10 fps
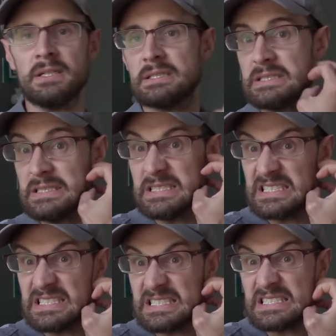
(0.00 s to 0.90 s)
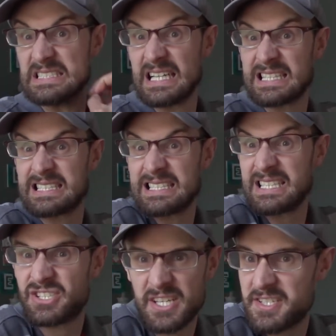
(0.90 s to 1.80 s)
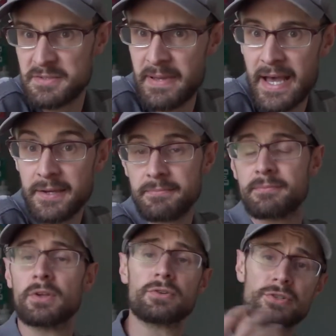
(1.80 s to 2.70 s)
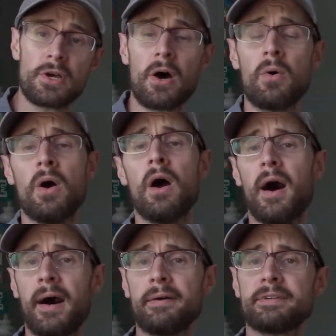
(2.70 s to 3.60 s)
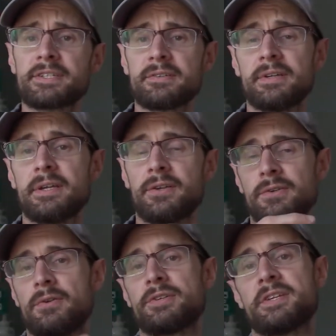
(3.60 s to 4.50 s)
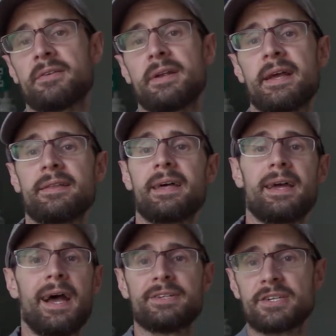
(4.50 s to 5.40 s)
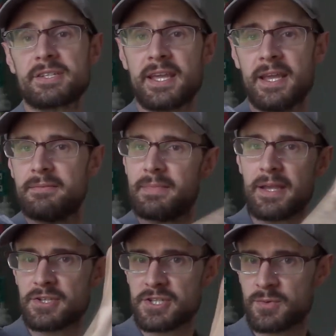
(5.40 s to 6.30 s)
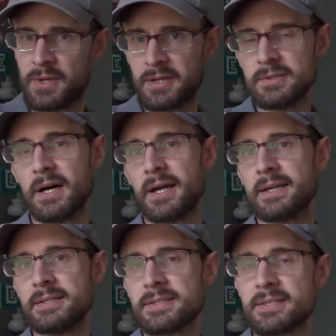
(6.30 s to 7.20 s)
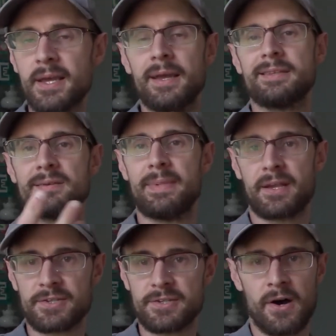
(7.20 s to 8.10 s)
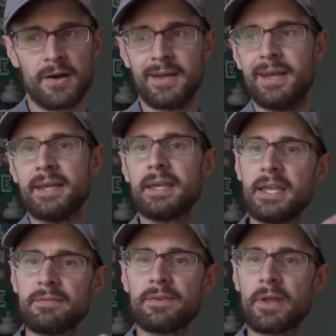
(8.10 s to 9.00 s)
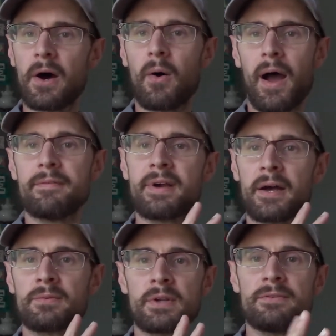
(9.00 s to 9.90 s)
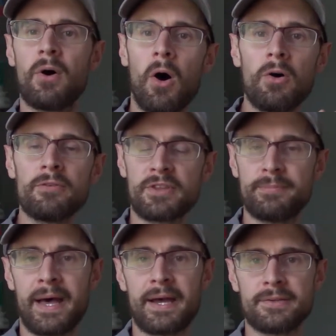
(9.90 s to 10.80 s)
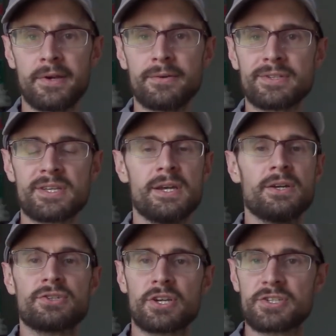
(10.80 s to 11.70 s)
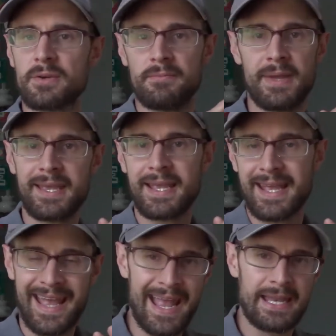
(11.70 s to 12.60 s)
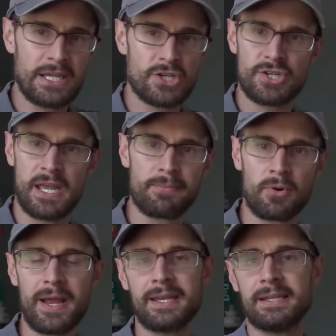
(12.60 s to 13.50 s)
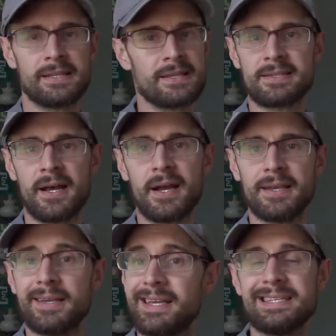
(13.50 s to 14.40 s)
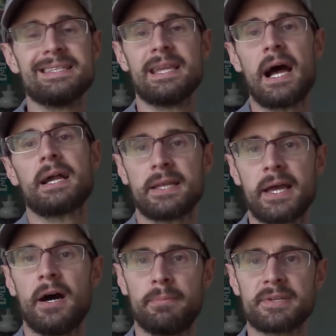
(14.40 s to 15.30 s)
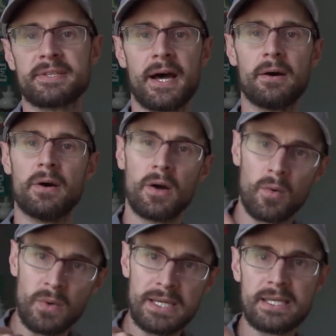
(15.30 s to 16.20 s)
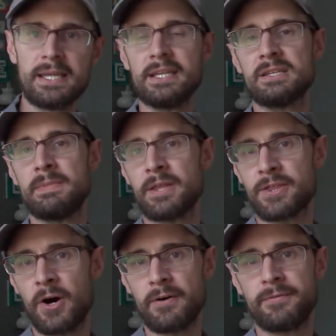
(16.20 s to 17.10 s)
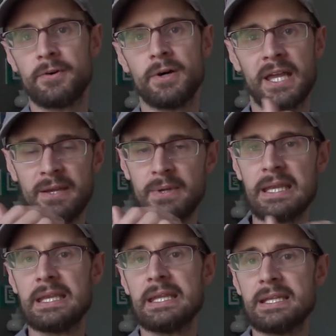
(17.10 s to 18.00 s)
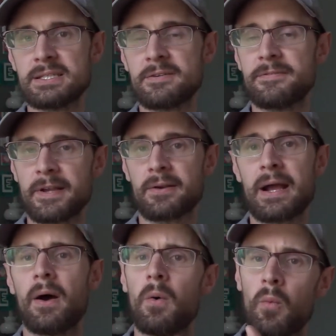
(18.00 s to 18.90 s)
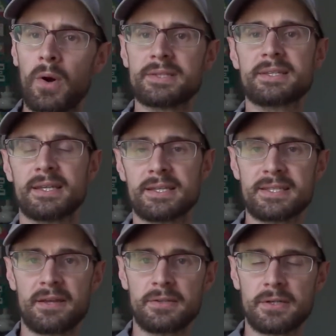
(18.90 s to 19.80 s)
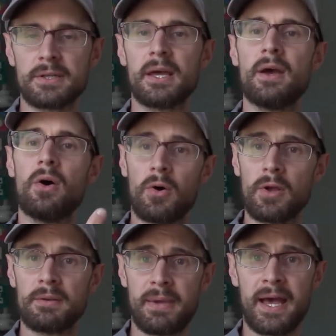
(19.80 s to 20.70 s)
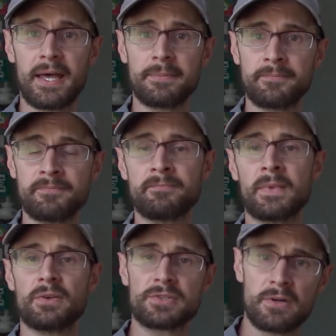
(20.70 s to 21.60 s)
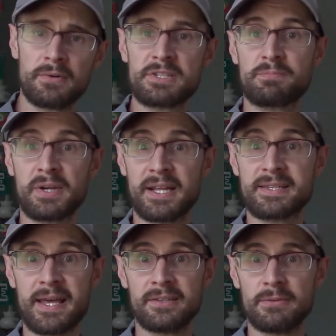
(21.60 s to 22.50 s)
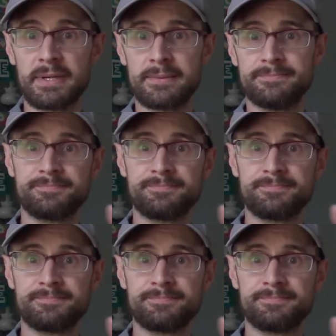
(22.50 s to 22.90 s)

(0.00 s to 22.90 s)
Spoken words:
Ugh, that sounded just as bad. So, obviously, you're noticing right now that I just can't make squiggle lines to make a song. Even though I've gotten rid of all of the bad notes, just making any shape or any design is not going to help us out. We need to be thoughtful and we need to figure out what's going to sound good and bad. So let's break it down a little bit.